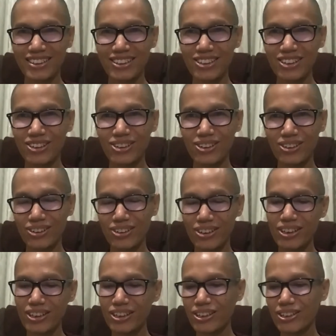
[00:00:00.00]
So
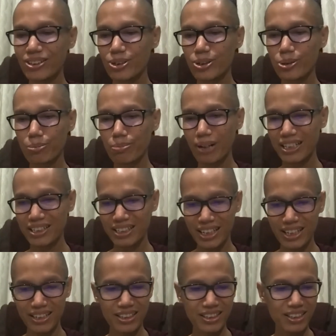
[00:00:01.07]
two
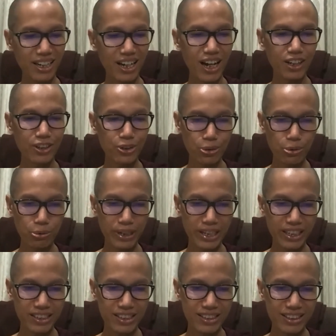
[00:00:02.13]
persons arguing.